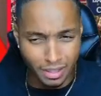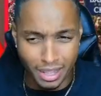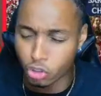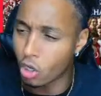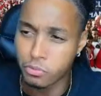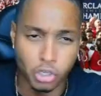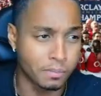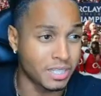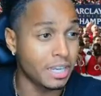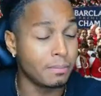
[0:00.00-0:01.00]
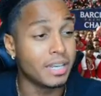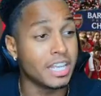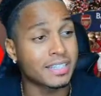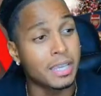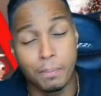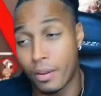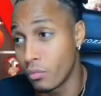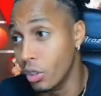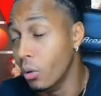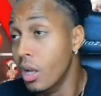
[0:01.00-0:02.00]
a top, top team. Let's keep it
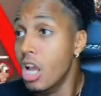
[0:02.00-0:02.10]
real.